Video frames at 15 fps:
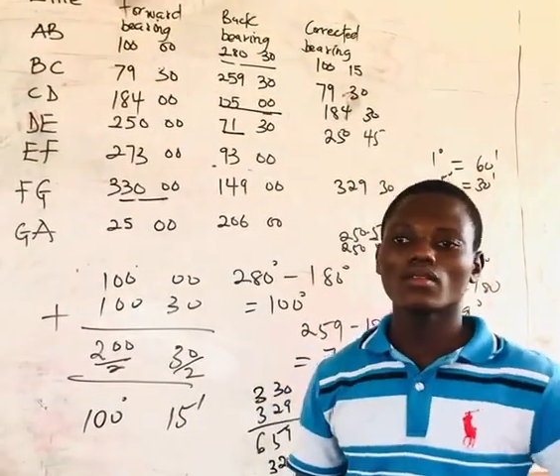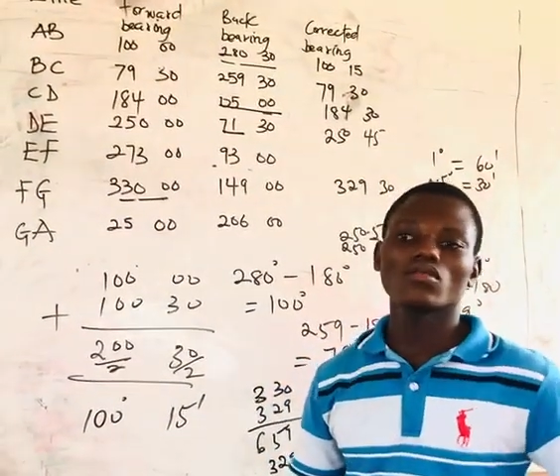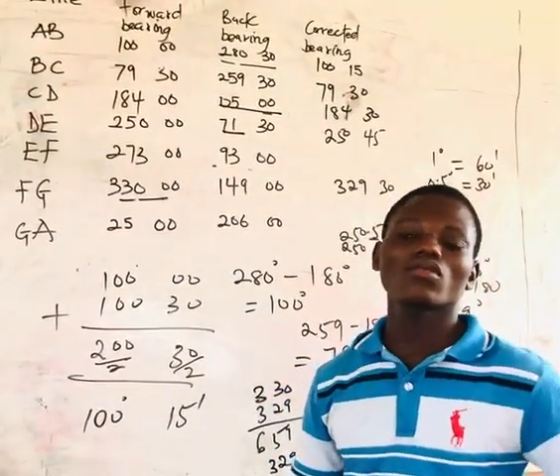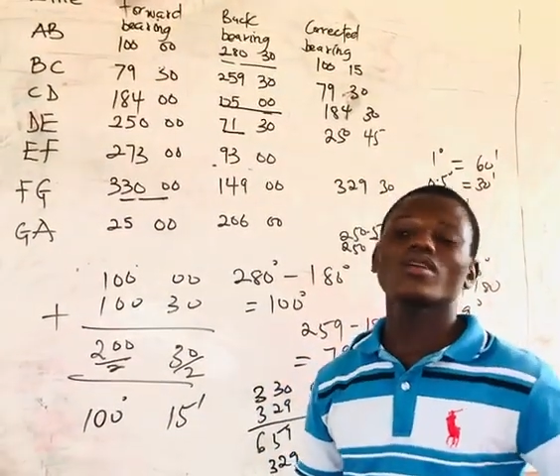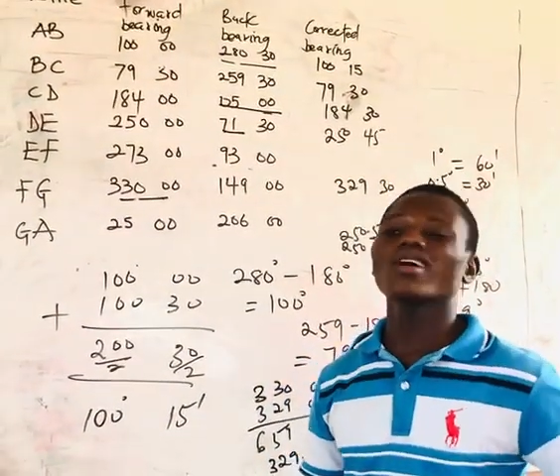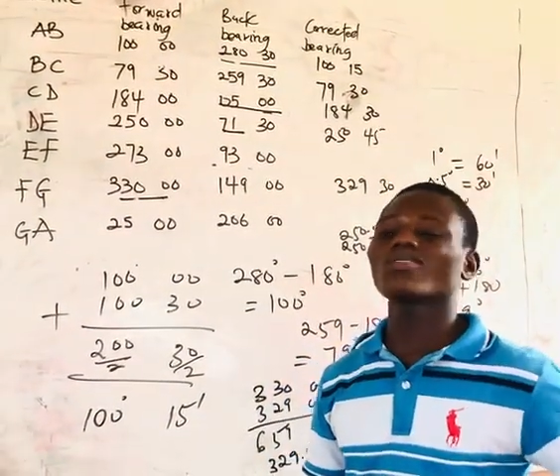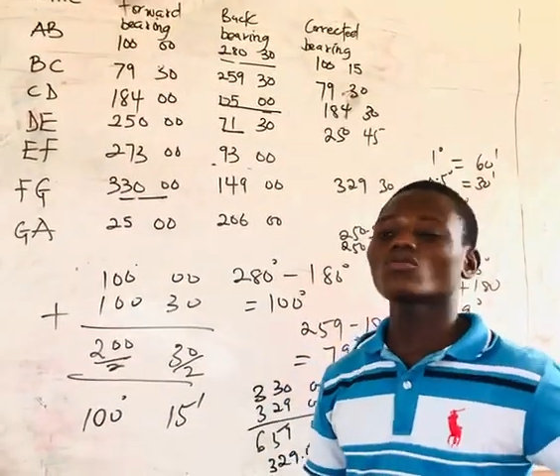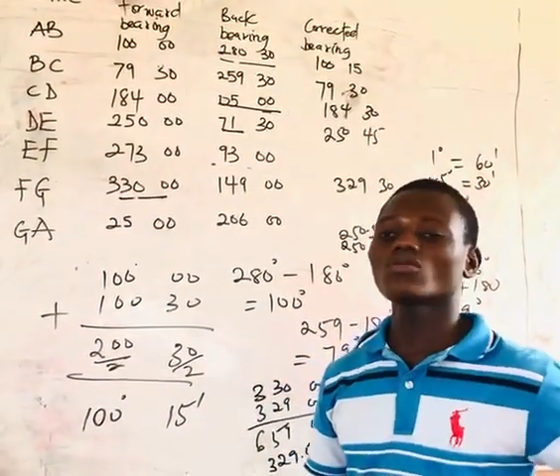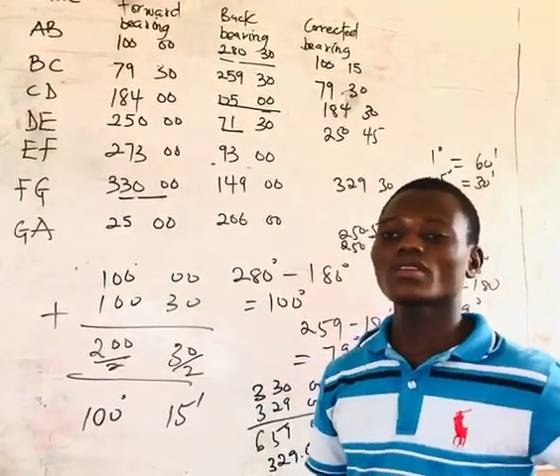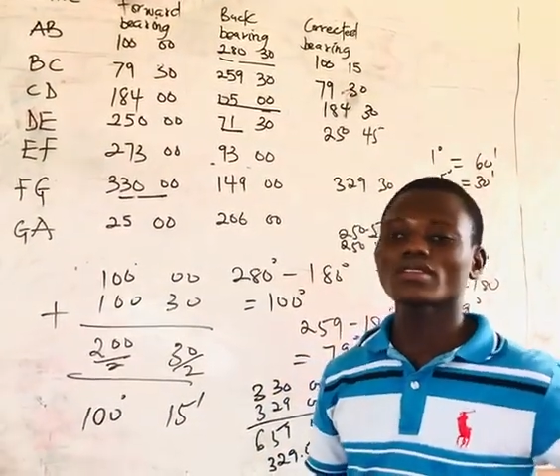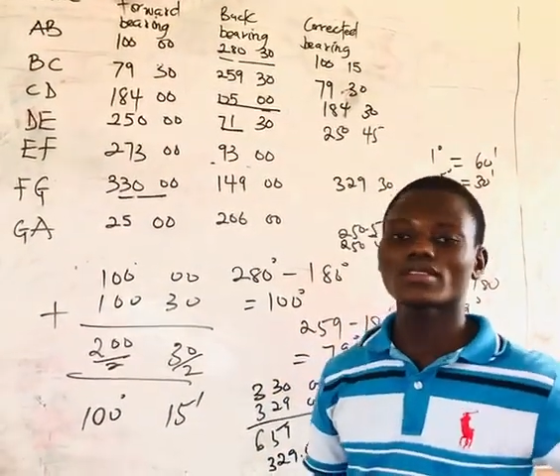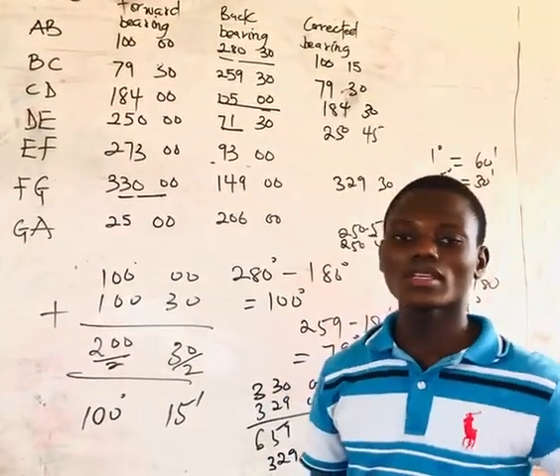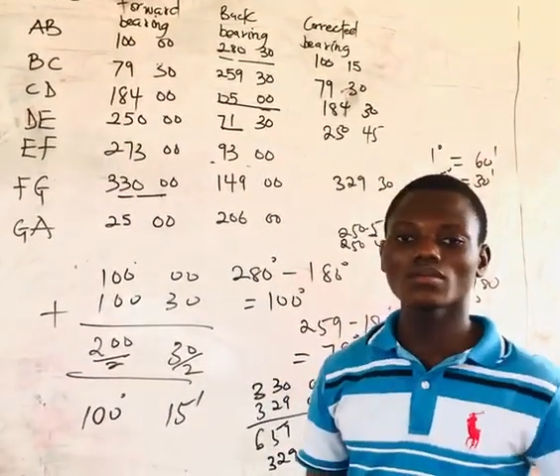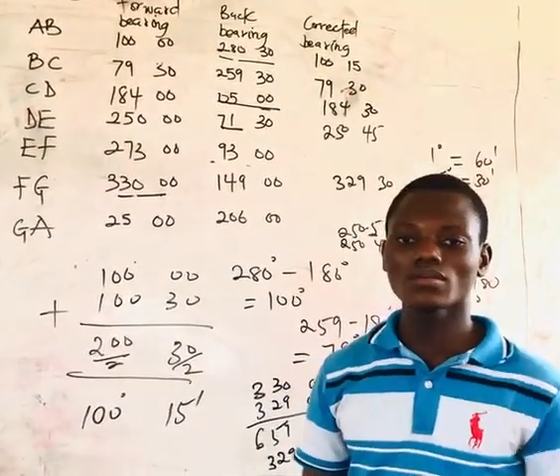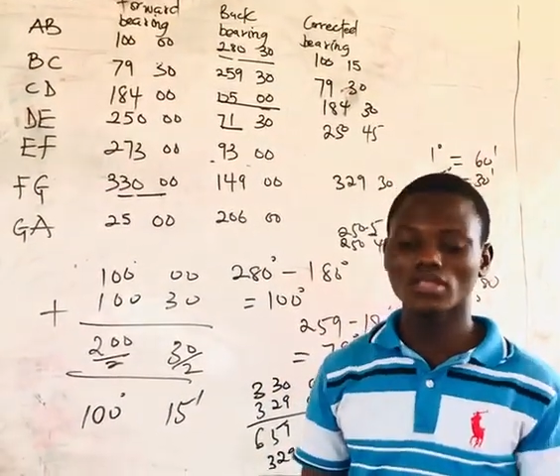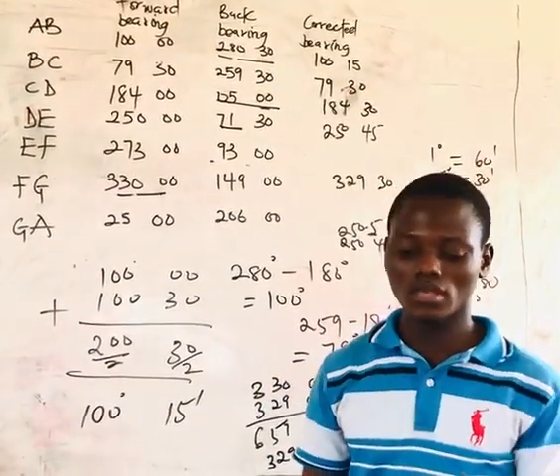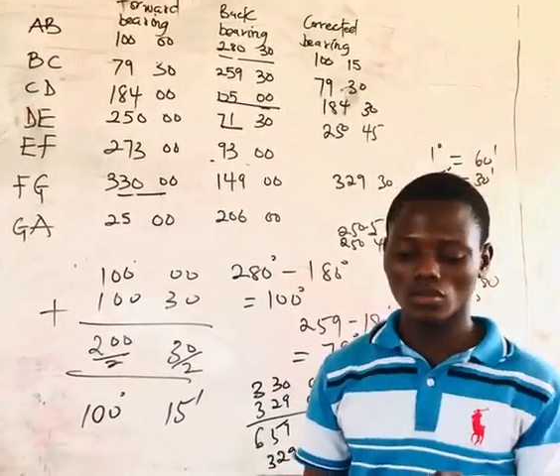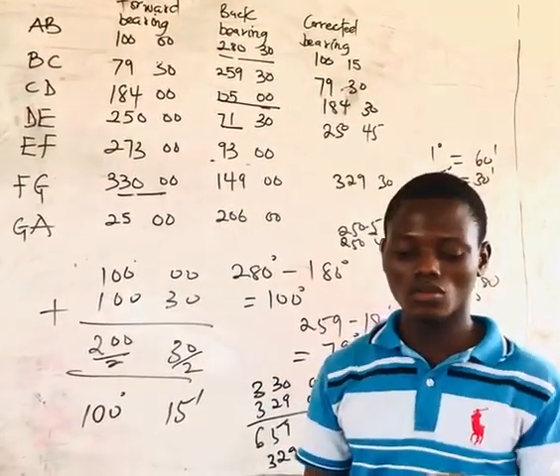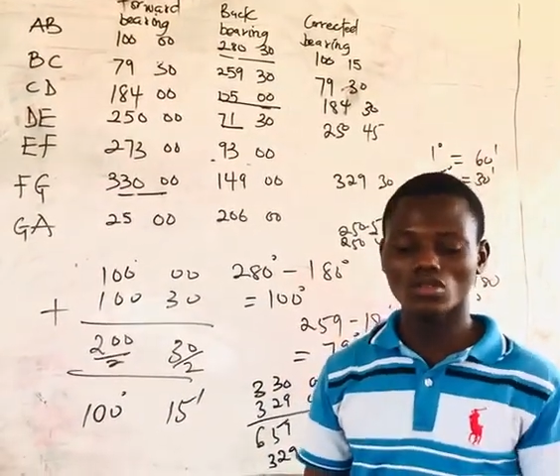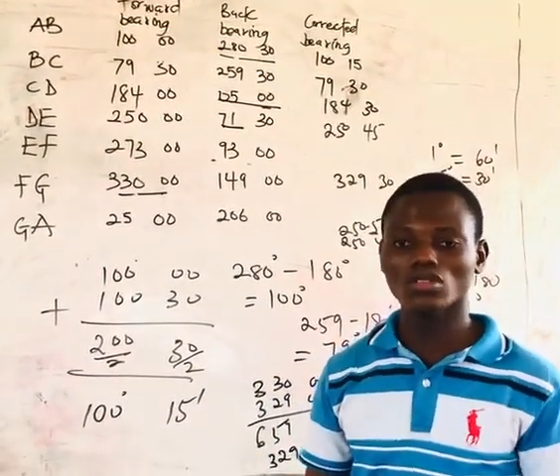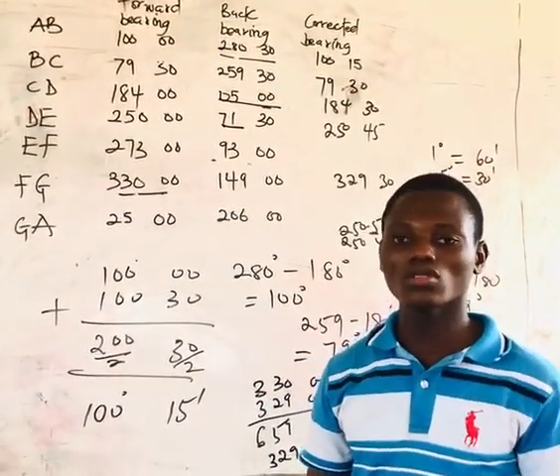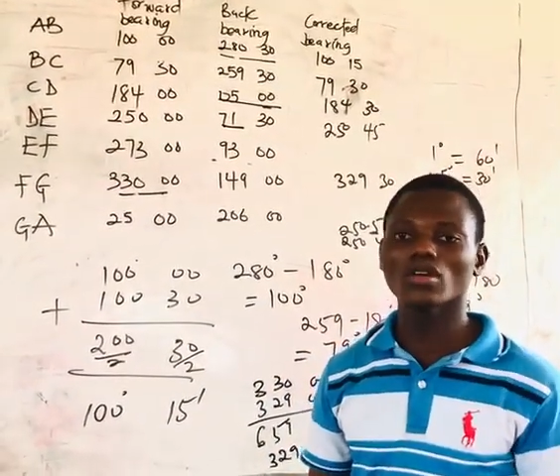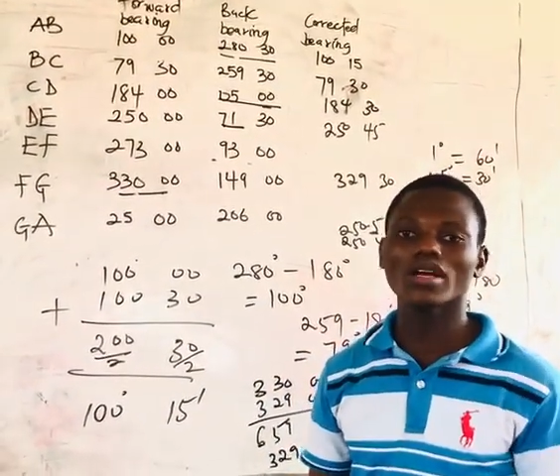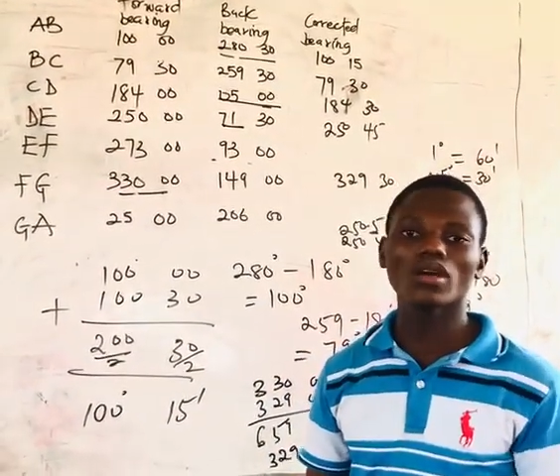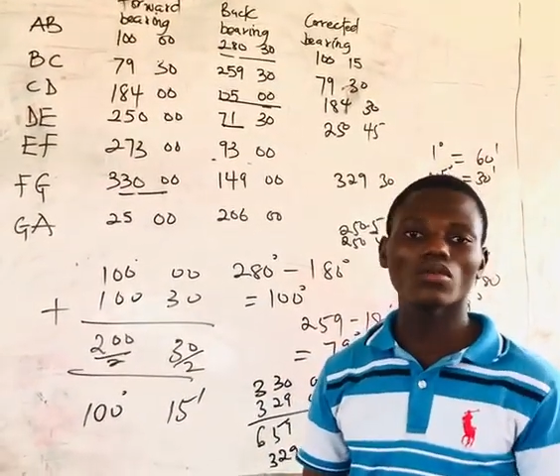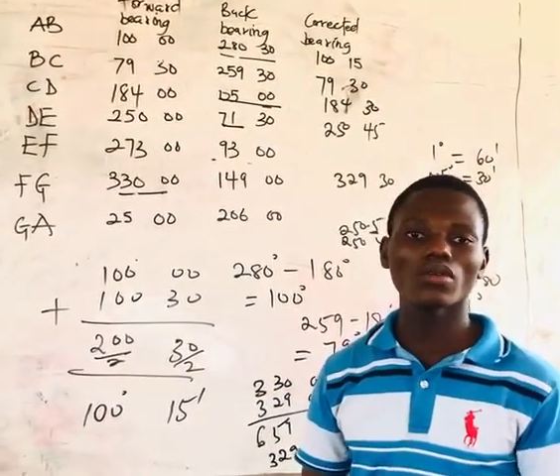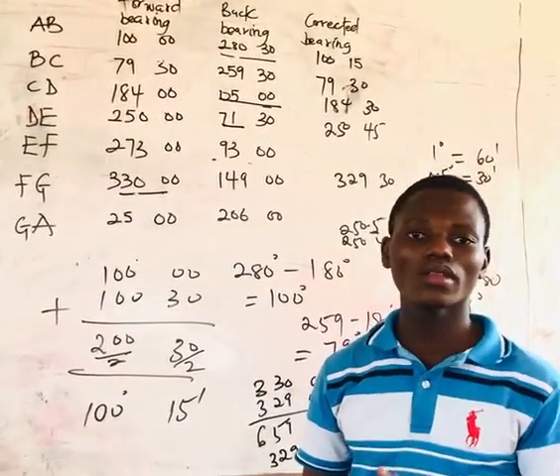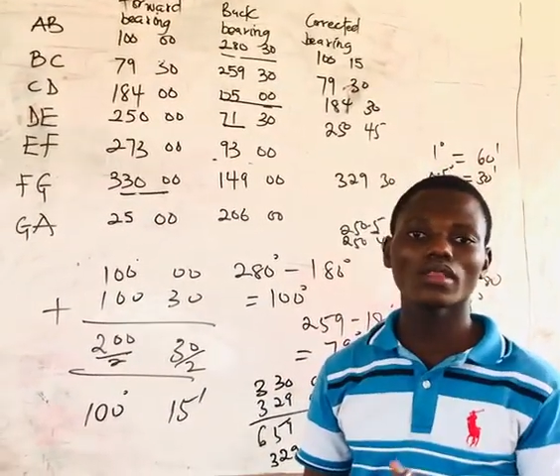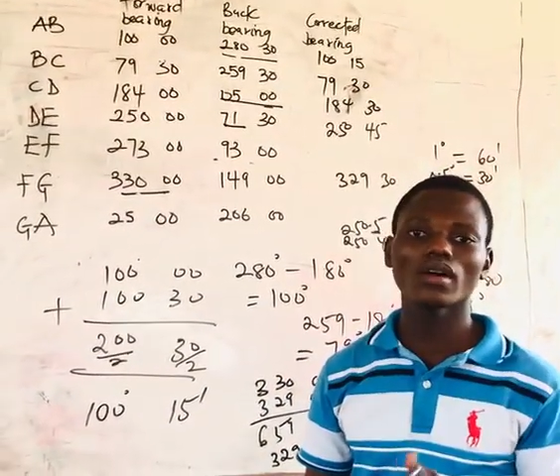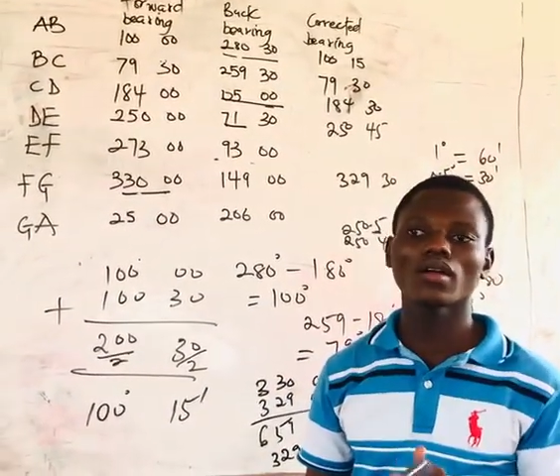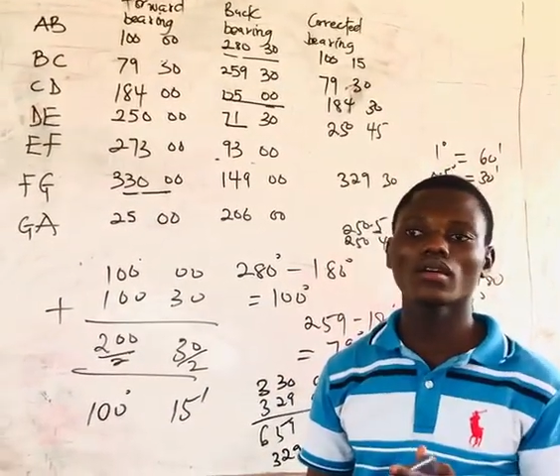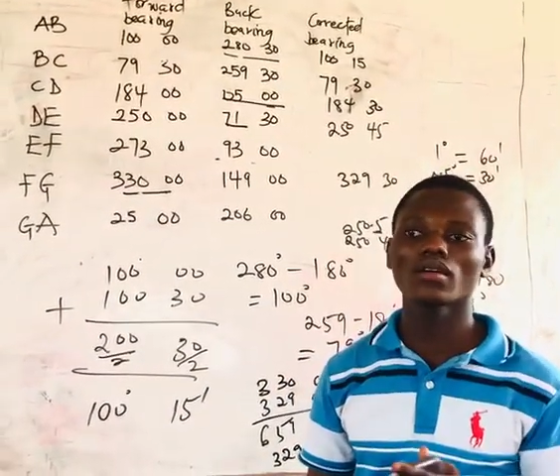you can do the same thing with your calculator.